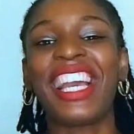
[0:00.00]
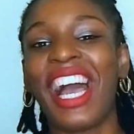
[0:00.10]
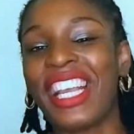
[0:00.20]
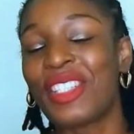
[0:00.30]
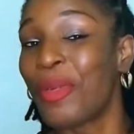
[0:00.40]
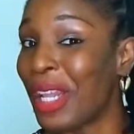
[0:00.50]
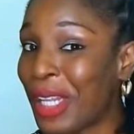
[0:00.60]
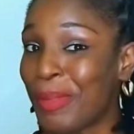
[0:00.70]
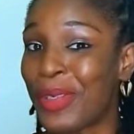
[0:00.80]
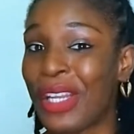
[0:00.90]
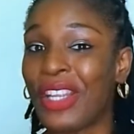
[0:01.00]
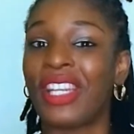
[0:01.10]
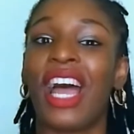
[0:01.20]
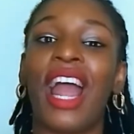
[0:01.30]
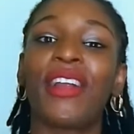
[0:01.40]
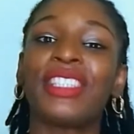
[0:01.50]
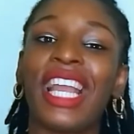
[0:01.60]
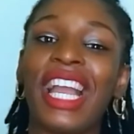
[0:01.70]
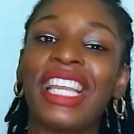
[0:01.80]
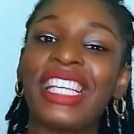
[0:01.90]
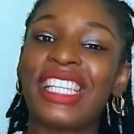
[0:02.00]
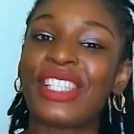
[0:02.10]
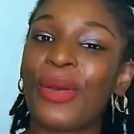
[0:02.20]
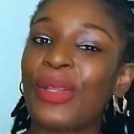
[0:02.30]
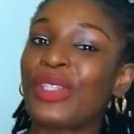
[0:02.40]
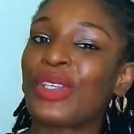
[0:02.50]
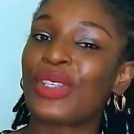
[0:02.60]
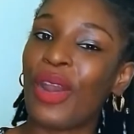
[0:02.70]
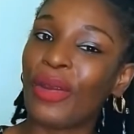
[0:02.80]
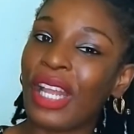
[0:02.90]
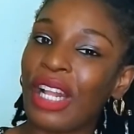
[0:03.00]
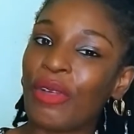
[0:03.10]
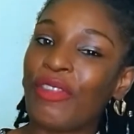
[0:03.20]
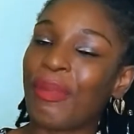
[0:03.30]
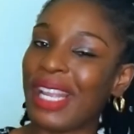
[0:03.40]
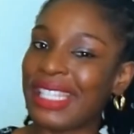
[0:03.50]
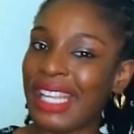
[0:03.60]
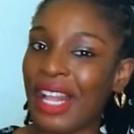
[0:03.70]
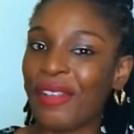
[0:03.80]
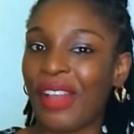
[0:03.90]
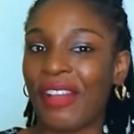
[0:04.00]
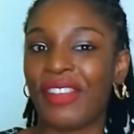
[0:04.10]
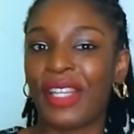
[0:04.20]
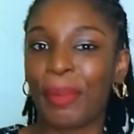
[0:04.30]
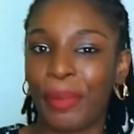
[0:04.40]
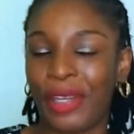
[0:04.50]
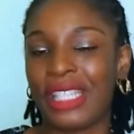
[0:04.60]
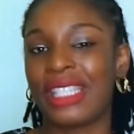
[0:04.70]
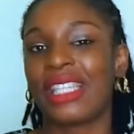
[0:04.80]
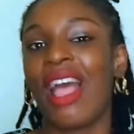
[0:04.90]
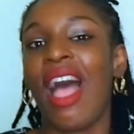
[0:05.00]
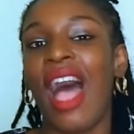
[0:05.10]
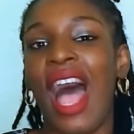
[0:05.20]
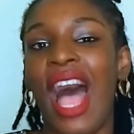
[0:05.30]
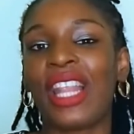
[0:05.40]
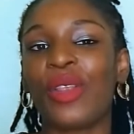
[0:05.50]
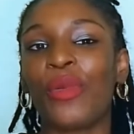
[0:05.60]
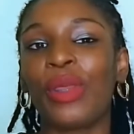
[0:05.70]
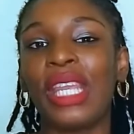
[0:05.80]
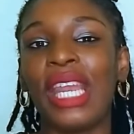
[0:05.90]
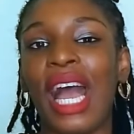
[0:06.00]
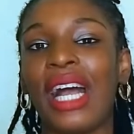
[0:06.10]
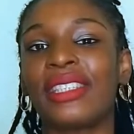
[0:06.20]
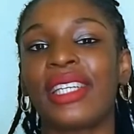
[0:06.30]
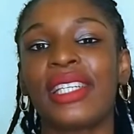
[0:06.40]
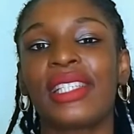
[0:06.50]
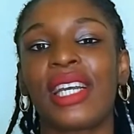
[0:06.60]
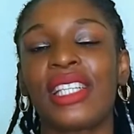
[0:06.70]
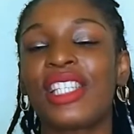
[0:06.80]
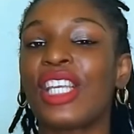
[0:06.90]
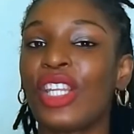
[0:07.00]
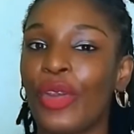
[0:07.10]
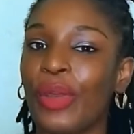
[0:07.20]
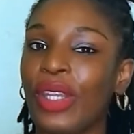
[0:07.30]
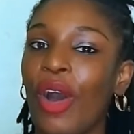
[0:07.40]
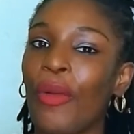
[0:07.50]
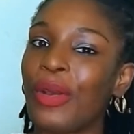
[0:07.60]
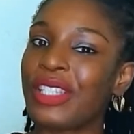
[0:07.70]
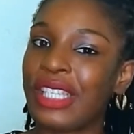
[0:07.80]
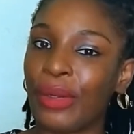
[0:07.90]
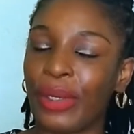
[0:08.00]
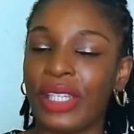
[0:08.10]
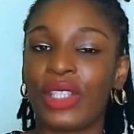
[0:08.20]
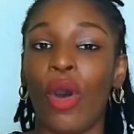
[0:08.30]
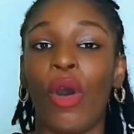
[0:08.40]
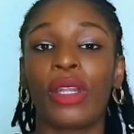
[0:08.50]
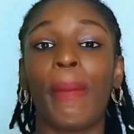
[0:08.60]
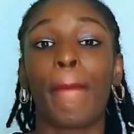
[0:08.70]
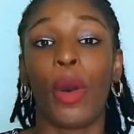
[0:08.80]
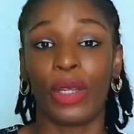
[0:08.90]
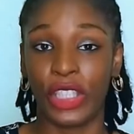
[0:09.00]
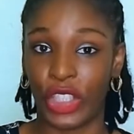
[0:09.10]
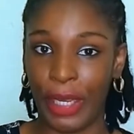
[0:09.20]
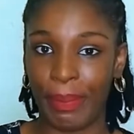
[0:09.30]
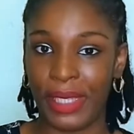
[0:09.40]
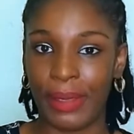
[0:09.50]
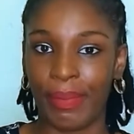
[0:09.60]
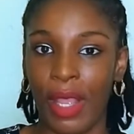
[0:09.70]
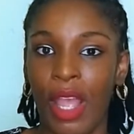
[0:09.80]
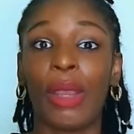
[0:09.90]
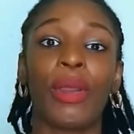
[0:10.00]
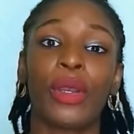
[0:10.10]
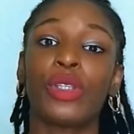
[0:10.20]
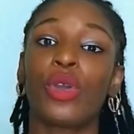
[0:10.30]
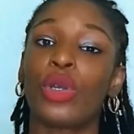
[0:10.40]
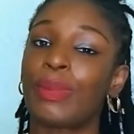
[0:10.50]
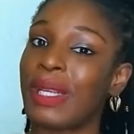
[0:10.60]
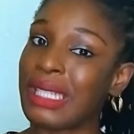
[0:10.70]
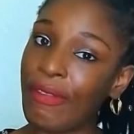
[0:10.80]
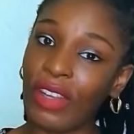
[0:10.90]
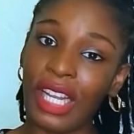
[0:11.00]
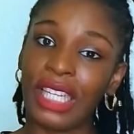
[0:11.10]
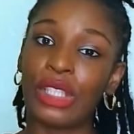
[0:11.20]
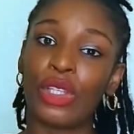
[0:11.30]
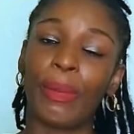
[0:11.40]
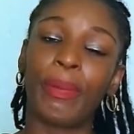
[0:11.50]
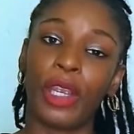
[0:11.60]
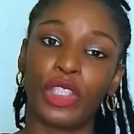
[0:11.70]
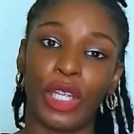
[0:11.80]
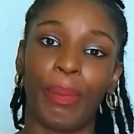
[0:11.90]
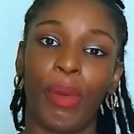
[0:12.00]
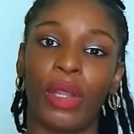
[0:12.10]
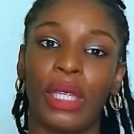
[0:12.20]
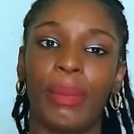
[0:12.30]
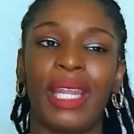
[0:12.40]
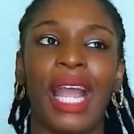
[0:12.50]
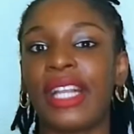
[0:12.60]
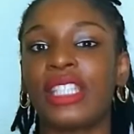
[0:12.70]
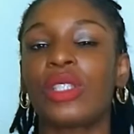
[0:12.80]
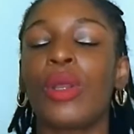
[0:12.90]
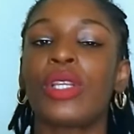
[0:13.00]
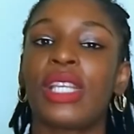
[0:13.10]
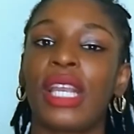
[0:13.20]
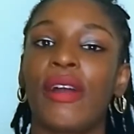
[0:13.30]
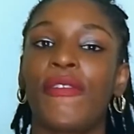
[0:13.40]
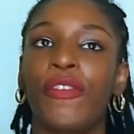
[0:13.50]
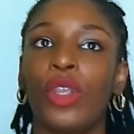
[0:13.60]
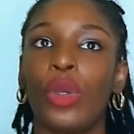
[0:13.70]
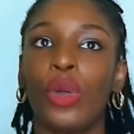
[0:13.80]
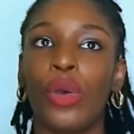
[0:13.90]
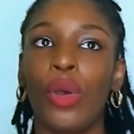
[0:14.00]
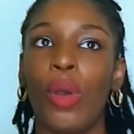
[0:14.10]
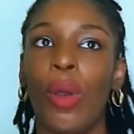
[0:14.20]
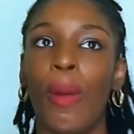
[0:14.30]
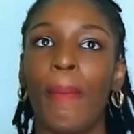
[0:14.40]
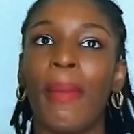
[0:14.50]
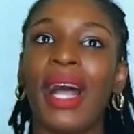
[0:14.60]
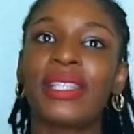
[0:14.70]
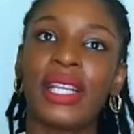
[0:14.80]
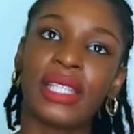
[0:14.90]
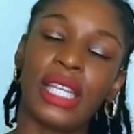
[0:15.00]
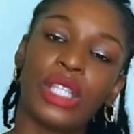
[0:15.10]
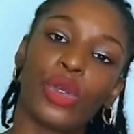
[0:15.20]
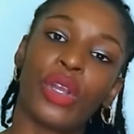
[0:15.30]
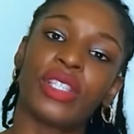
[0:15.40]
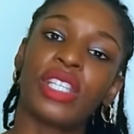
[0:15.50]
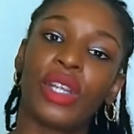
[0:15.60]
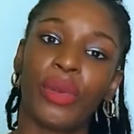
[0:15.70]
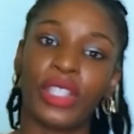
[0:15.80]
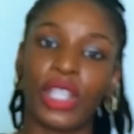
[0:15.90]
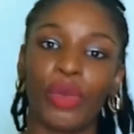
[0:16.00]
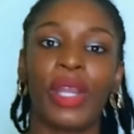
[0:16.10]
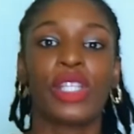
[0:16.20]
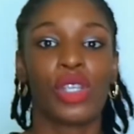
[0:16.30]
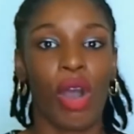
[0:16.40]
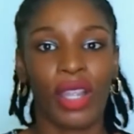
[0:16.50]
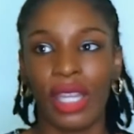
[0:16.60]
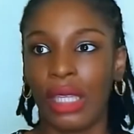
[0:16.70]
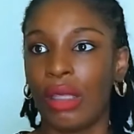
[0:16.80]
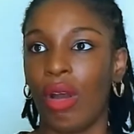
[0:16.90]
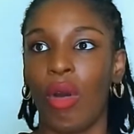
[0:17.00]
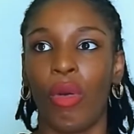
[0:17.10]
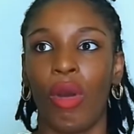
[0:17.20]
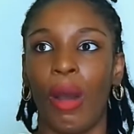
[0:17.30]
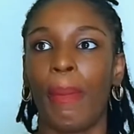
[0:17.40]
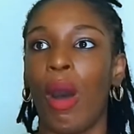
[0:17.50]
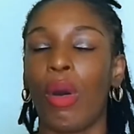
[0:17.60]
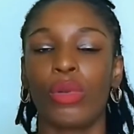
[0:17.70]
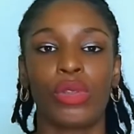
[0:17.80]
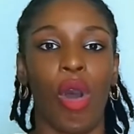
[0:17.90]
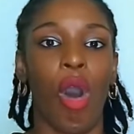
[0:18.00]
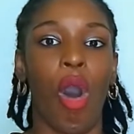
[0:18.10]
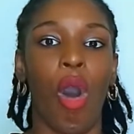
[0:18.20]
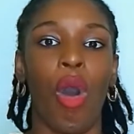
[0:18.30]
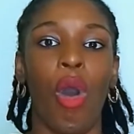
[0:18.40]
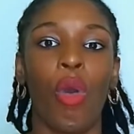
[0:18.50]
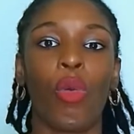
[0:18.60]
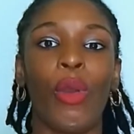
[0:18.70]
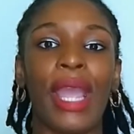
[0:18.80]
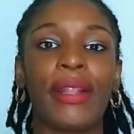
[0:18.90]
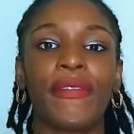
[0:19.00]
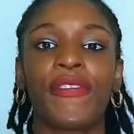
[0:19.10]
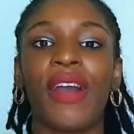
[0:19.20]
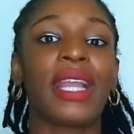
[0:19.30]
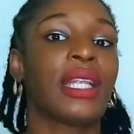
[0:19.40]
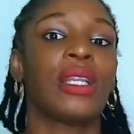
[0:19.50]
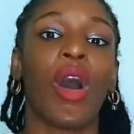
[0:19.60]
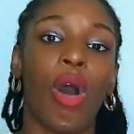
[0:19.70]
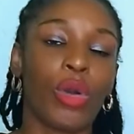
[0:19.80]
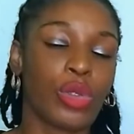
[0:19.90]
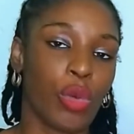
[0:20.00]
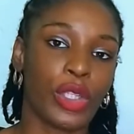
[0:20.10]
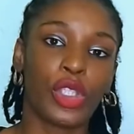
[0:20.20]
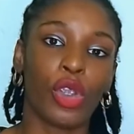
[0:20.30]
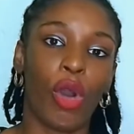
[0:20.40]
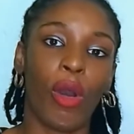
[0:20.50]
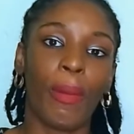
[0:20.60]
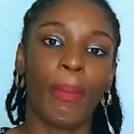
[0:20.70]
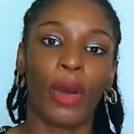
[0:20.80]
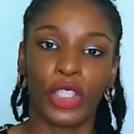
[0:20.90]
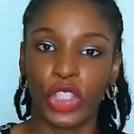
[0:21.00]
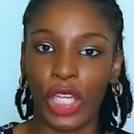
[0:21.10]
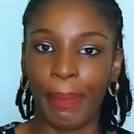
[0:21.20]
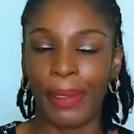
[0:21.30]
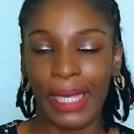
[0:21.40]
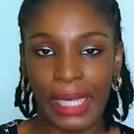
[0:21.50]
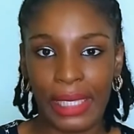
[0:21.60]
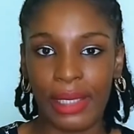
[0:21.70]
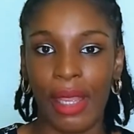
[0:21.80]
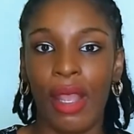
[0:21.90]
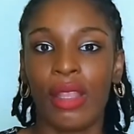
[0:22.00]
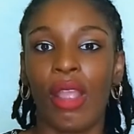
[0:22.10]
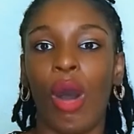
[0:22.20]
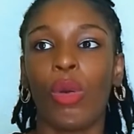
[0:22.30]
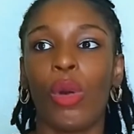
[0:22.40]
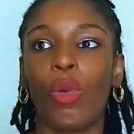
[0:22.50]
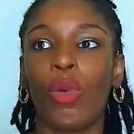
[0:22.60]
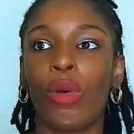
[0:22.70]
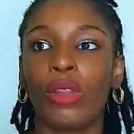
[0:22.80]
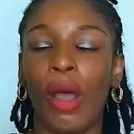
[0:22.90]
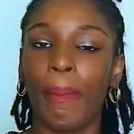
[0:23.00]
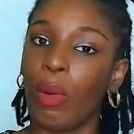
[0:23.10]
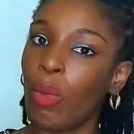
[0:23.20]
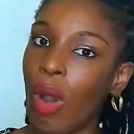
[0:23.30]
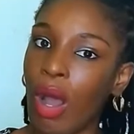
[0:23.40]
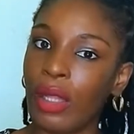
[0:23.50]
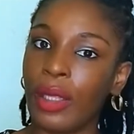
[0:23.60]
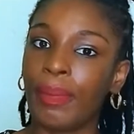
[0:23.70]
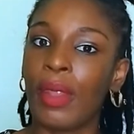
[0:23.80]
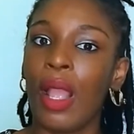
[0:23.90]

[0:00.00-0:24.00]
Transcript: guys, welcome to another RGI Easy Sewing tutorial with myself, Avena Prince, and we are just continuing our series on body shapes. Today we're going to go specifically into the pear shape body, but I just want to take a few matters into consideration when talking or when finding out what your body shape is. Now, number one,